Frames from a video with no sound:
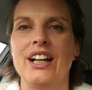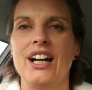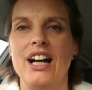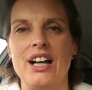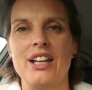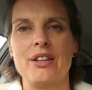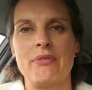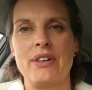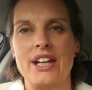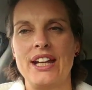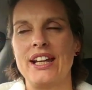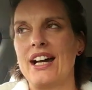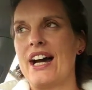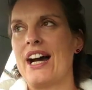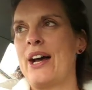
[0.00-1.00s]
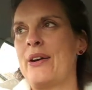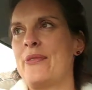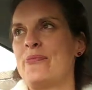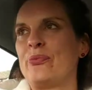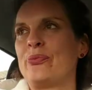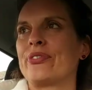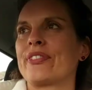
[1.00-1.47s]
at the minute.
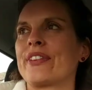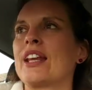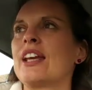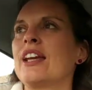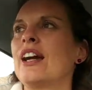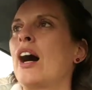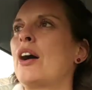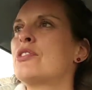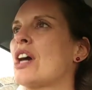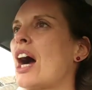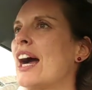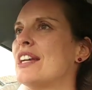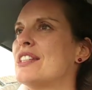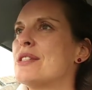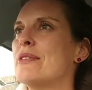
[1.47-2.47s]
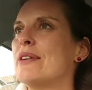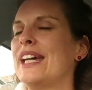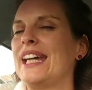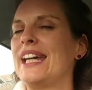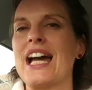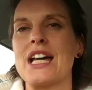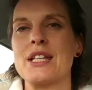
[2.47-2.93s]
I'm trying to
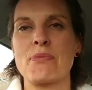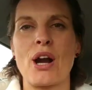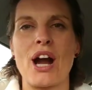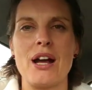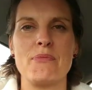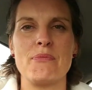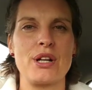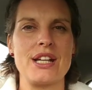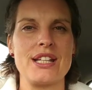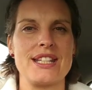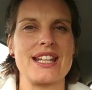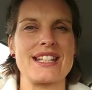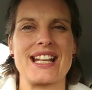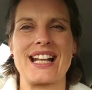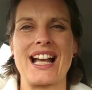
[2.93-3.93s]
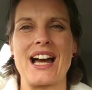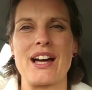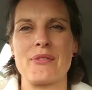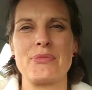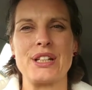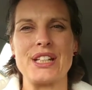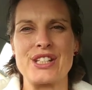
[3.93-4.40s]
be as bright and breezy as I can,
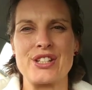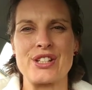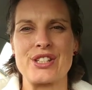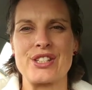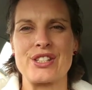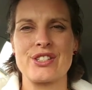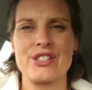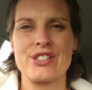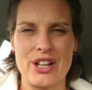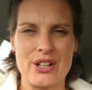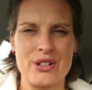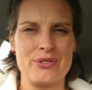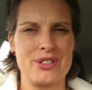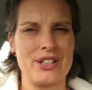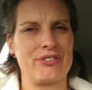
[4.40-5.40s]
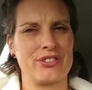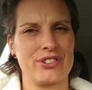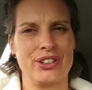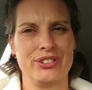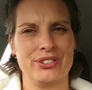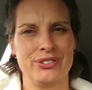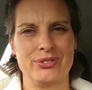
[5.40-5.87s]
but it's just so
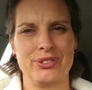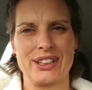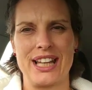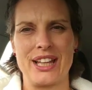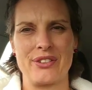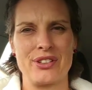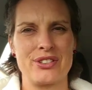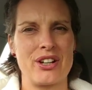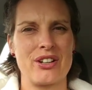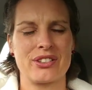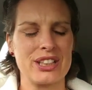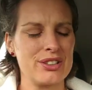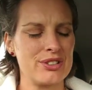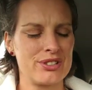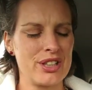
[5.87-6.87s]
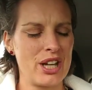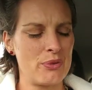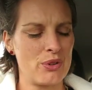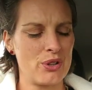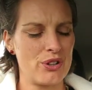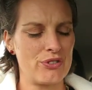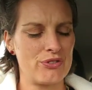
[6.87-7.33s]
difficult without the dog. It's so
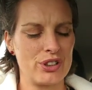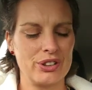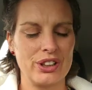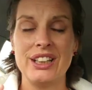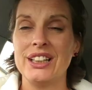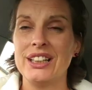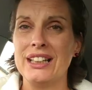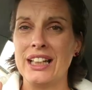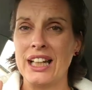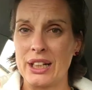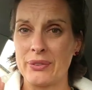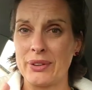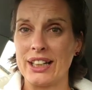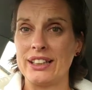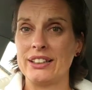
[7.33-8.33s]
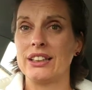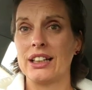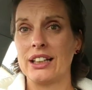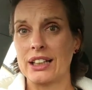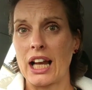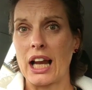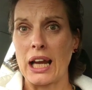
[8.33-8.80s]
awful. Anyway,
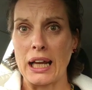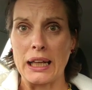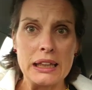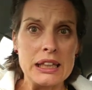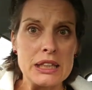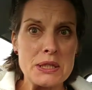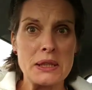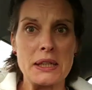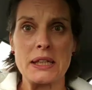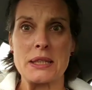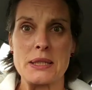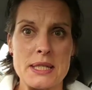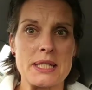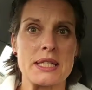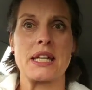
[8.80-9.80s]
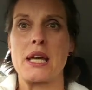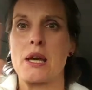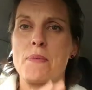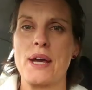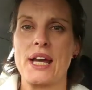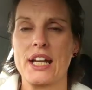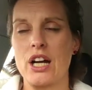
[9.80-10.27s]
like literally
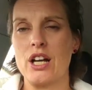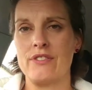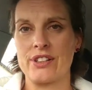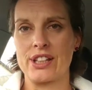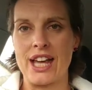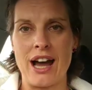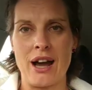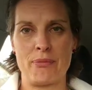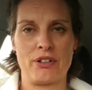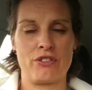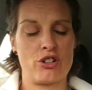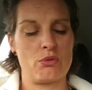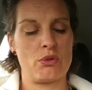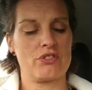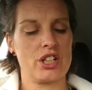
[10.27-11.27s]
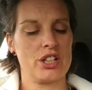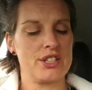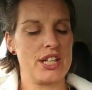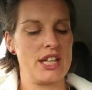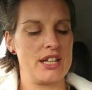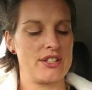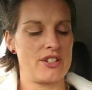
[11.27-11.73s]
skipping over that before we've got
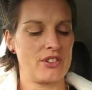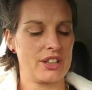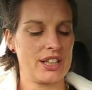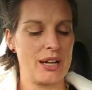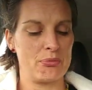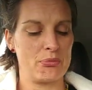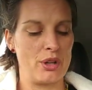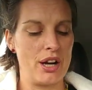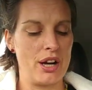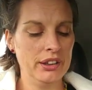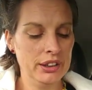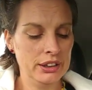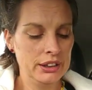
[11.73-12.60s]
tears on camera.